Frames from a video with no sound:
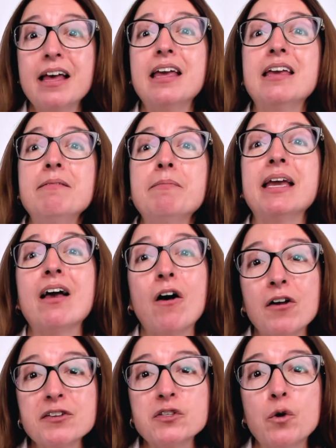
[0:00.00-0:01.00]
it may
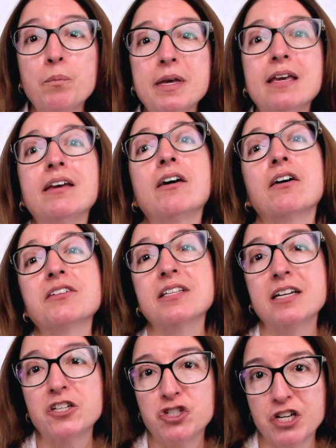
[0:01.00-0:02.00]
also be
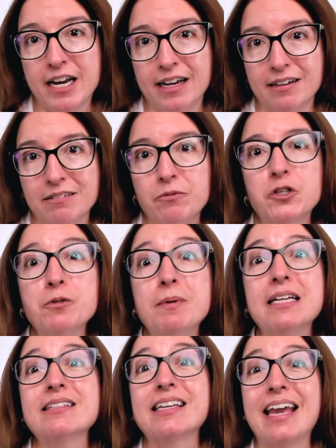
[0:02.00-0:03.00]
carcinogenic, which
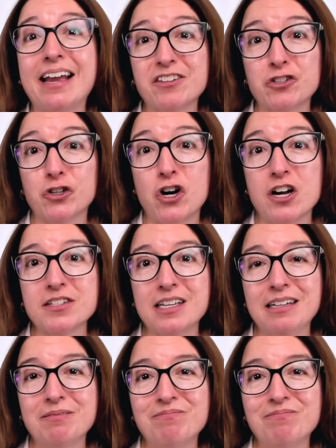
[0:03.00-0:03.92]
means cancer causing.